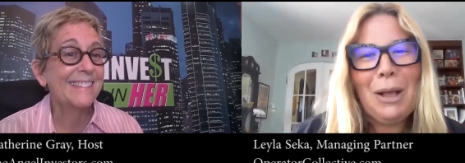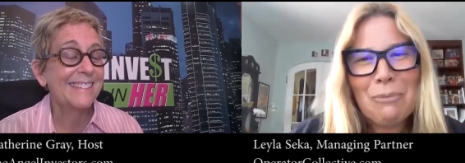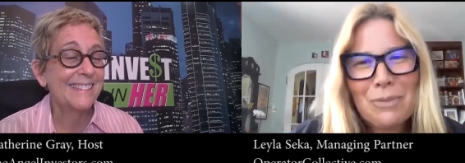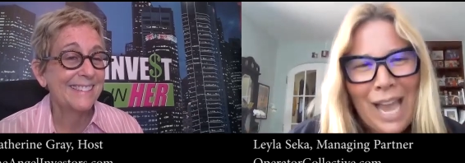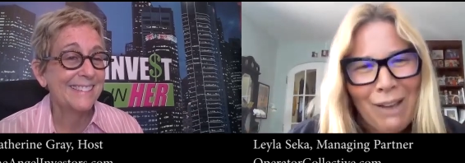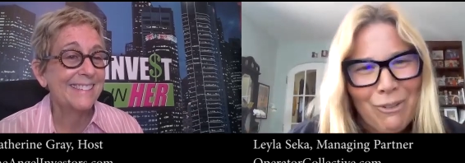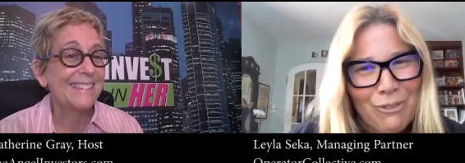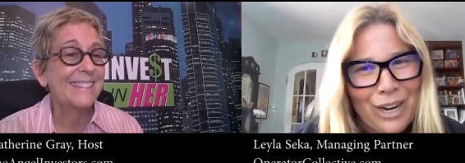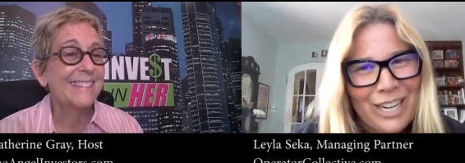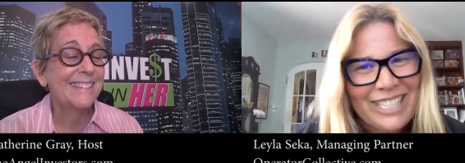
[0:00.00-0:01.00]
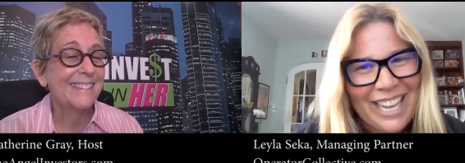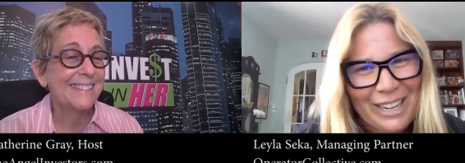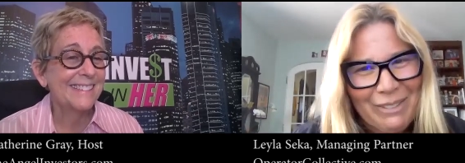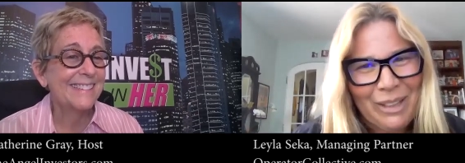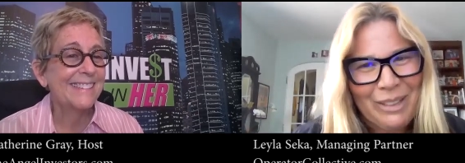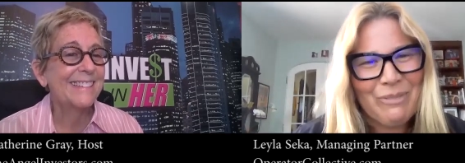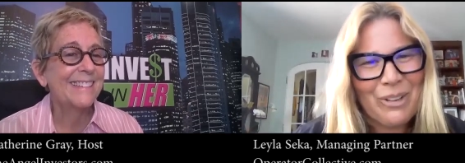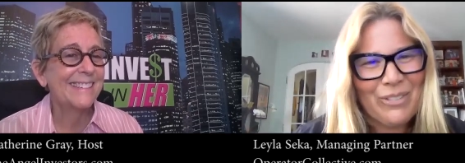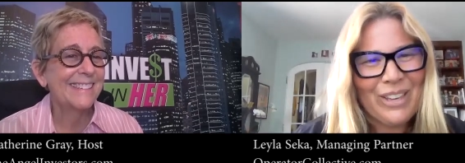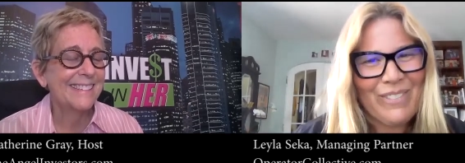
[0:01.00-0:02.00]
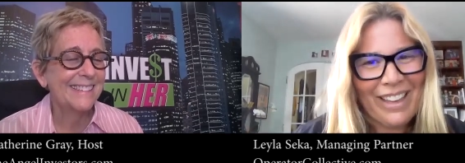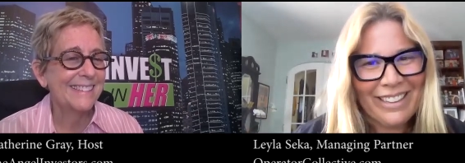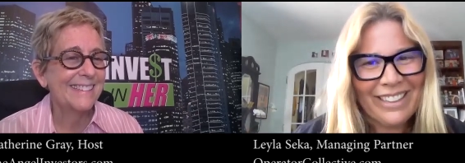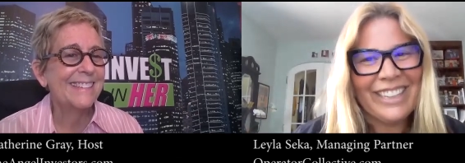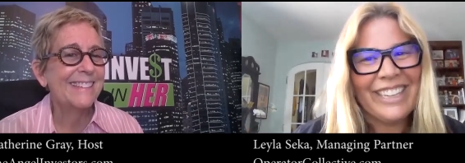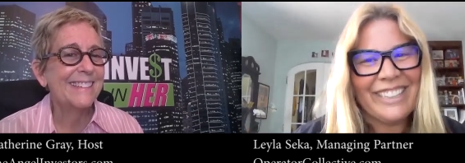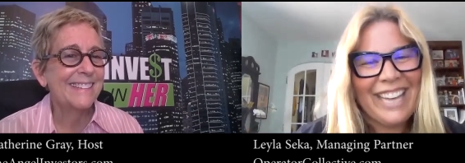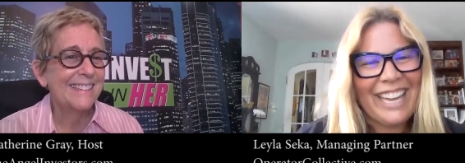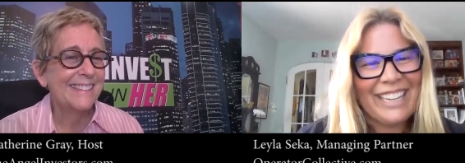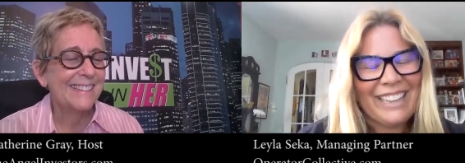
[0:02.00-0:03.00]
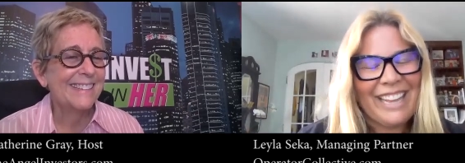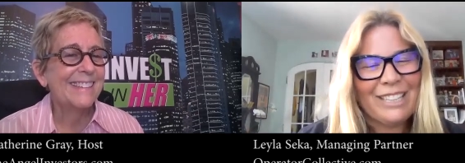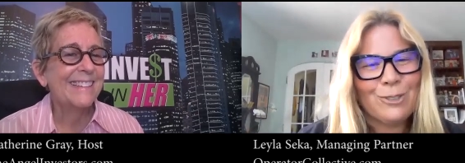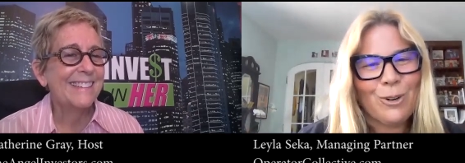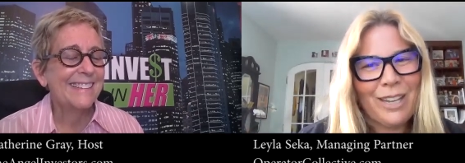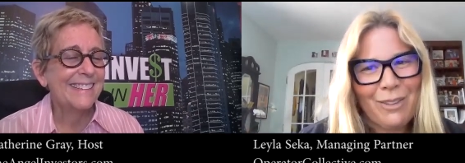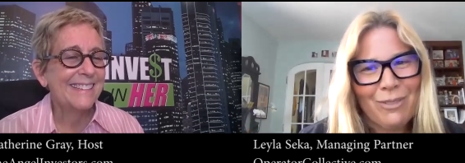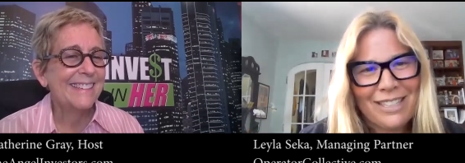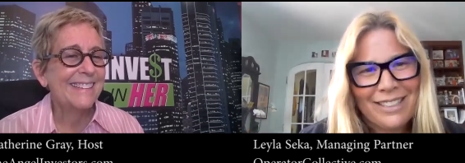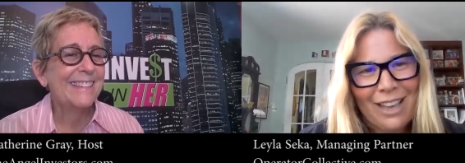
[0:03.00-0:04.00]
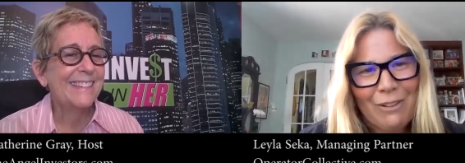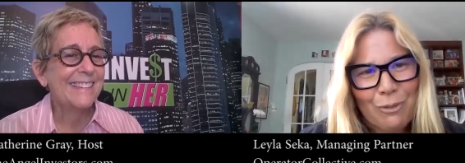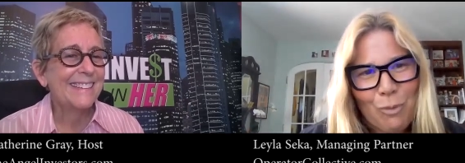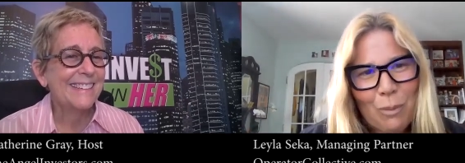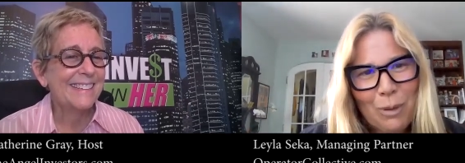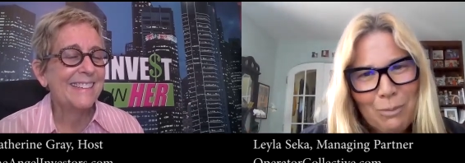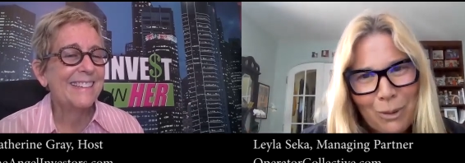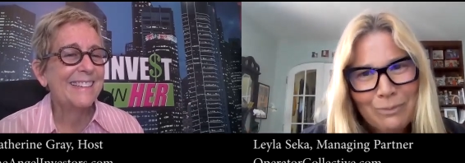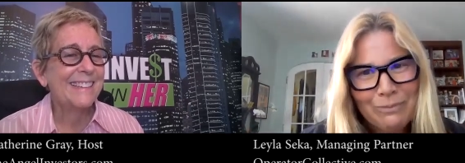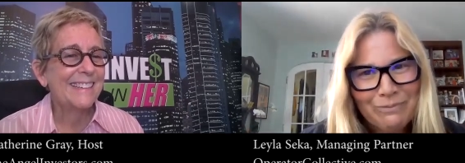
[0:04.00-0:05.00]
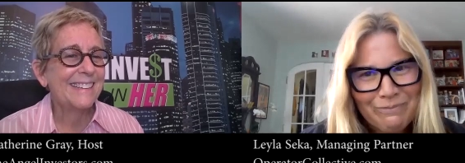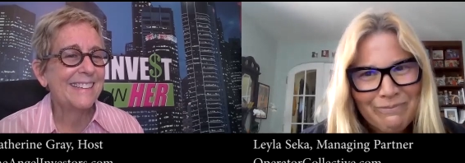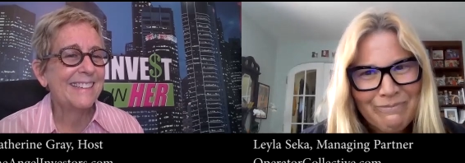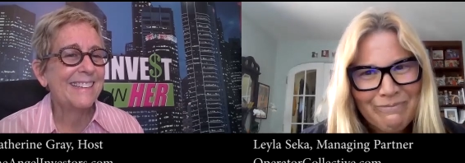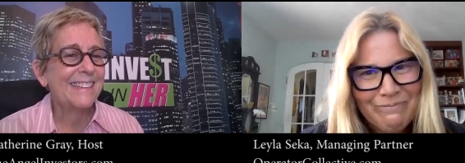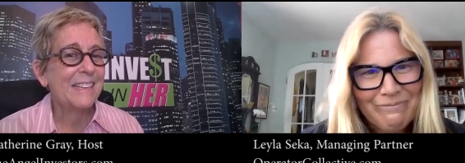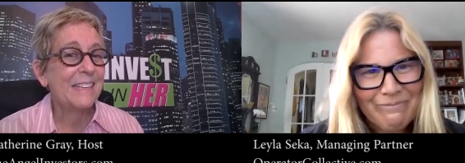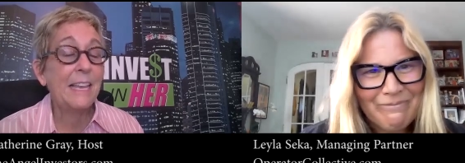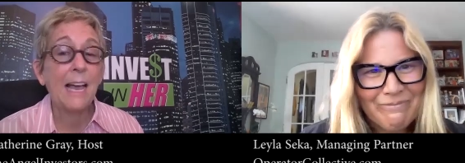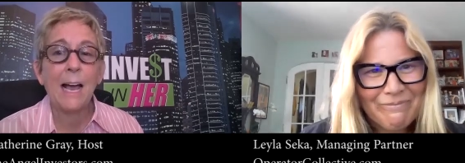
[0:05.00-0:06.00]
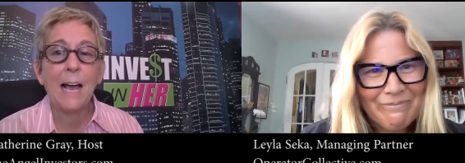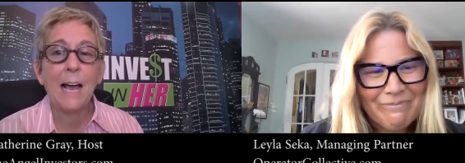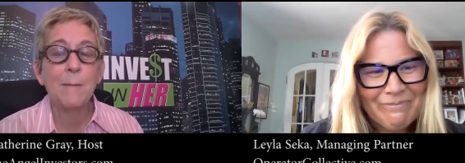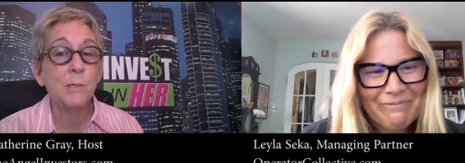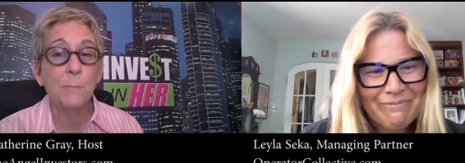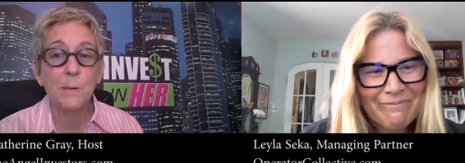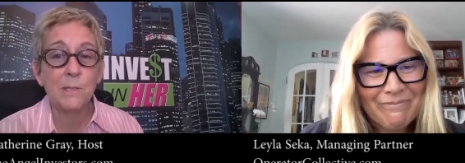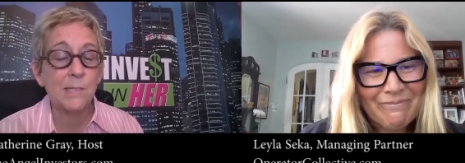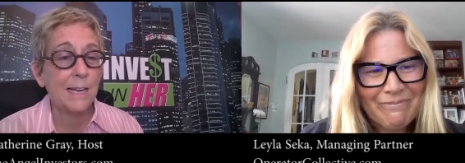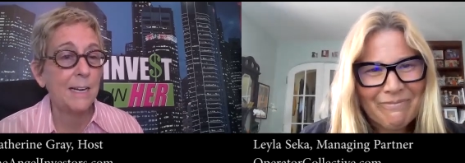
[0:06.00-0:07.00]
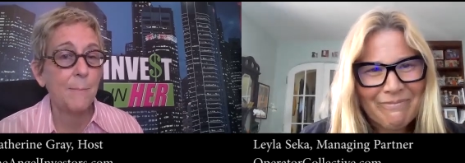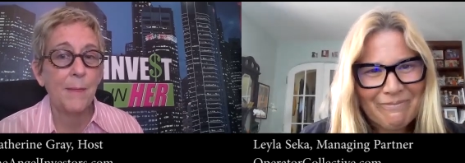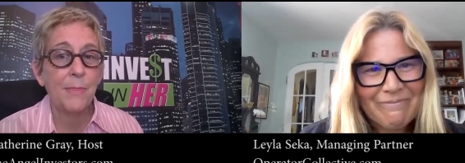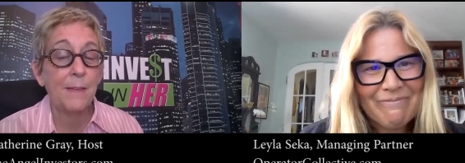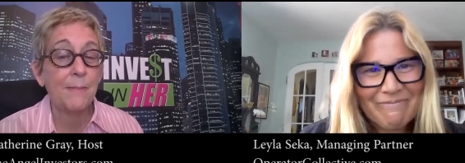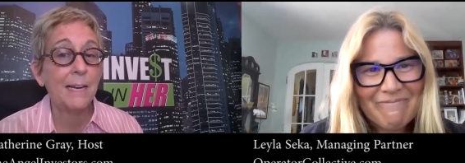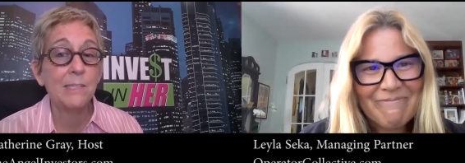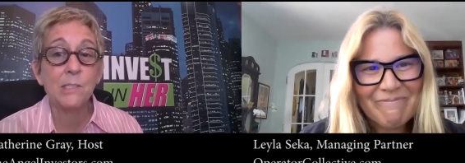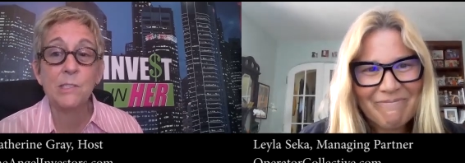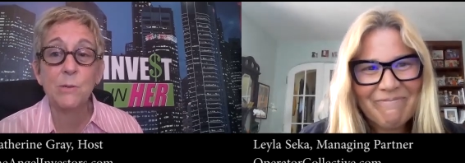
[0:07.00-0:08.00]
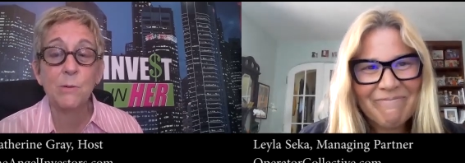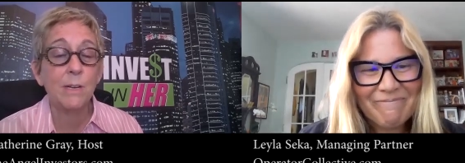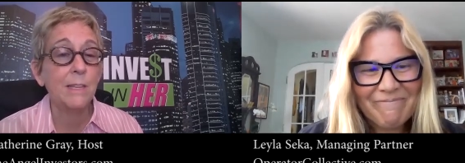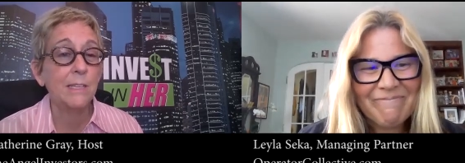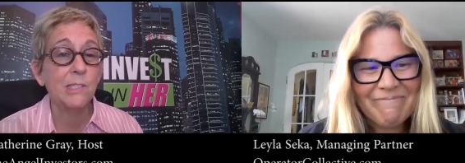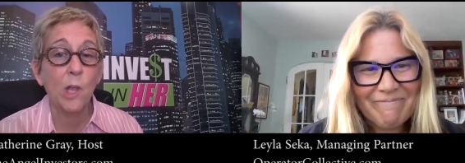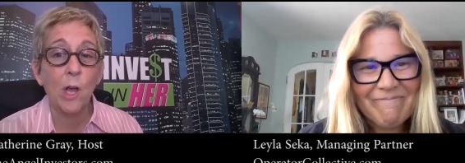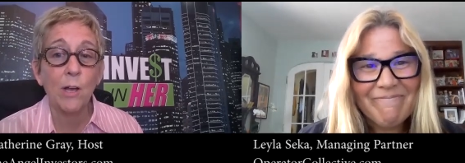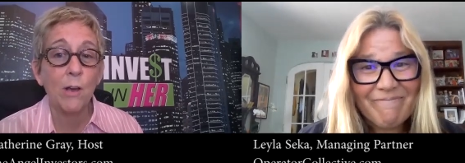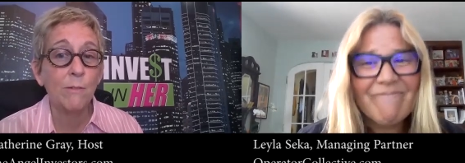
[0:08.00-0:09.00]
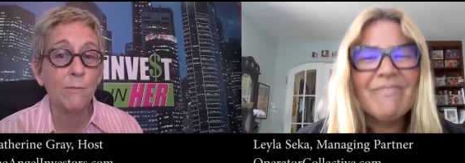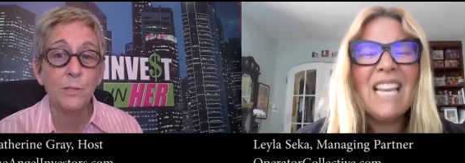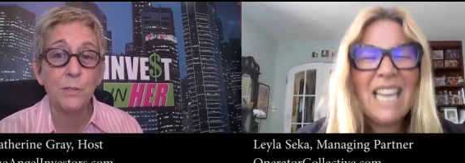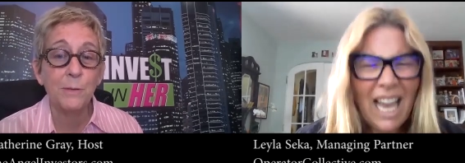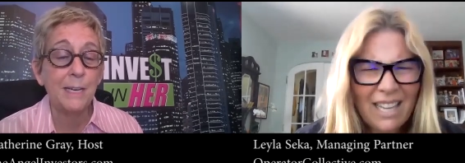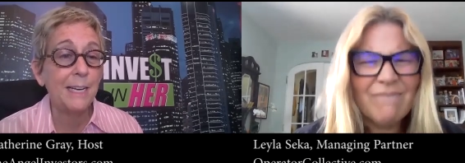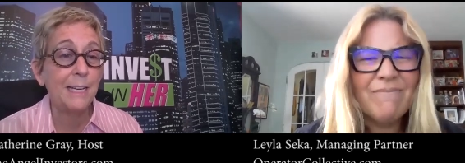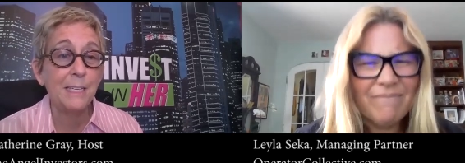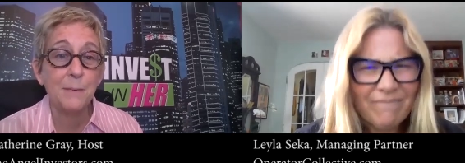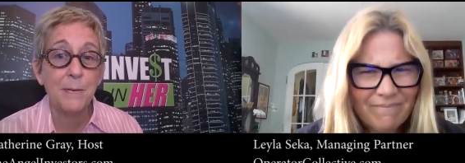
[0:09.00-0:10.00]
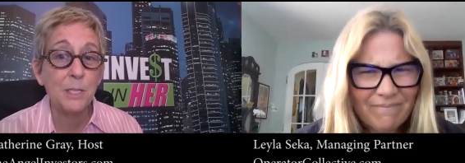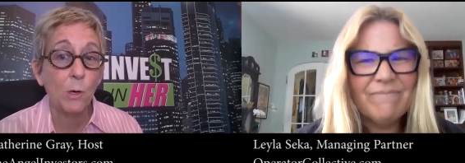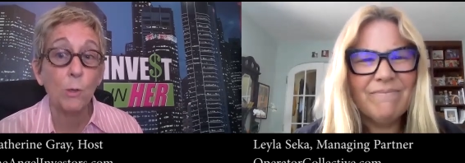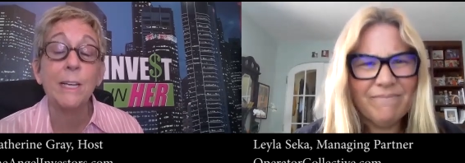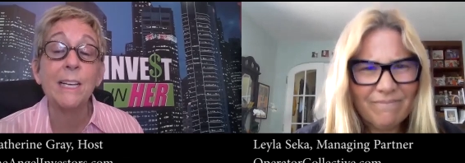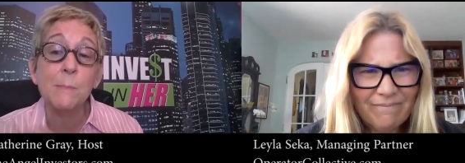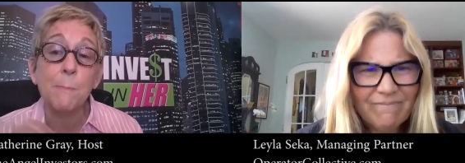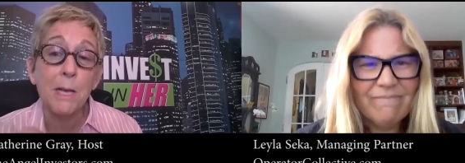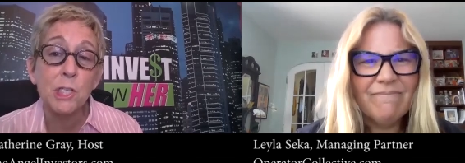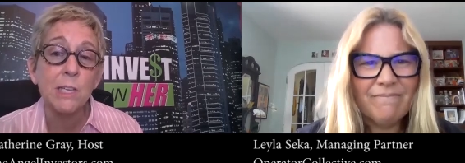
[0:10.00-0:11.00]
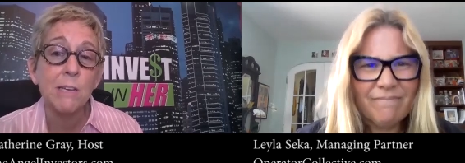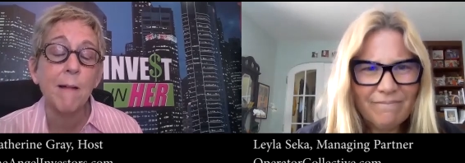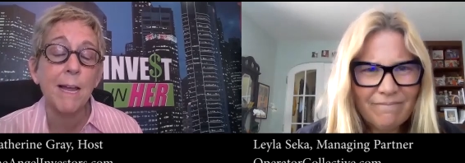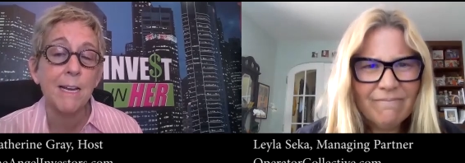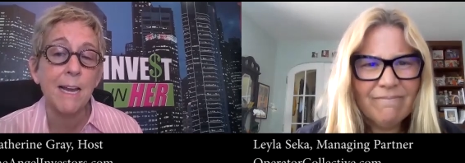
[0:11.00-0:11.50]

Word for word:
Speaker 1: um, yeah, we're very excited about the movie about Lily and that that story coming to light for more people.
Speaker 2: Yeah, I'm super excited about that. That is a story that is long overdue and needing to be told, especially right